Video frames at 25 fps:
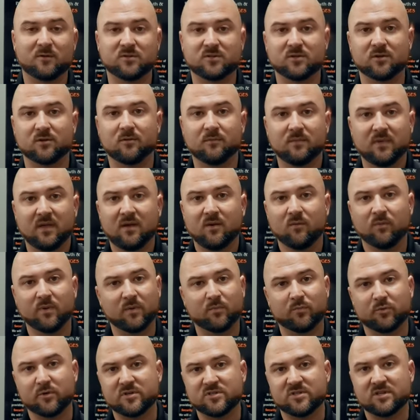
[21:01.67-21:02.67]
2. We
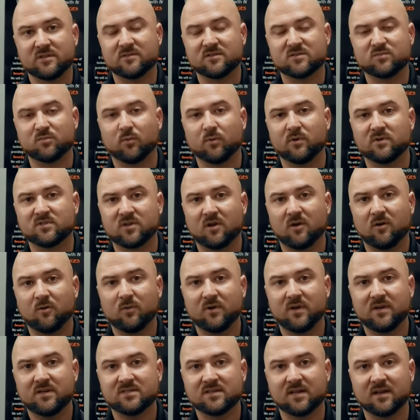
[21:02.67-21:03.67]
appreciate the support as
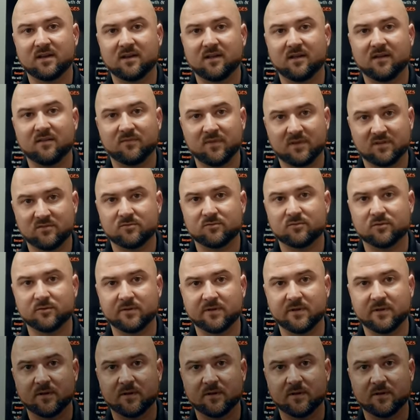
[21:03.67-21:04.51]
always, and thanks for tuning